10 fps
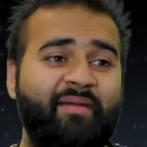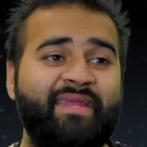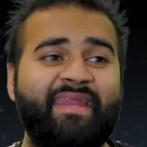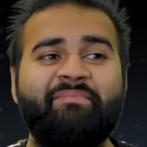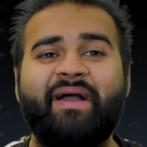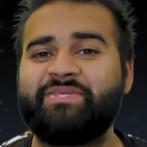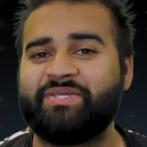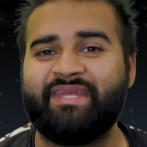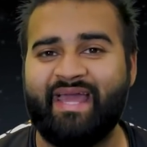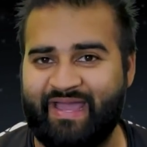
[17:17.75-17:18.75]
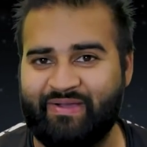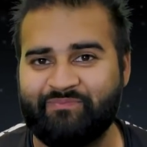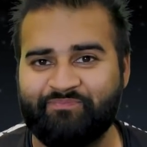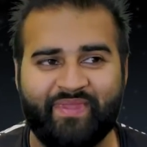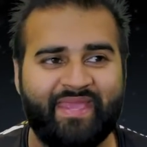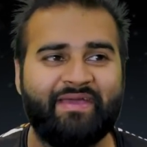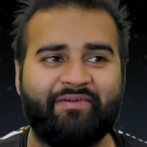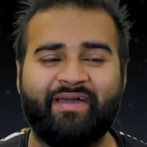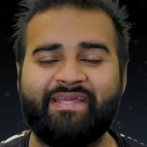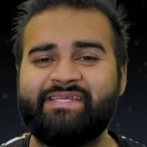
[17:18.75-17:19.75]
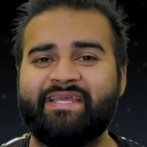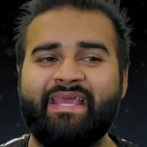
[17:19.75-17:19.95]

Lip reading: I mean, imagine now, right?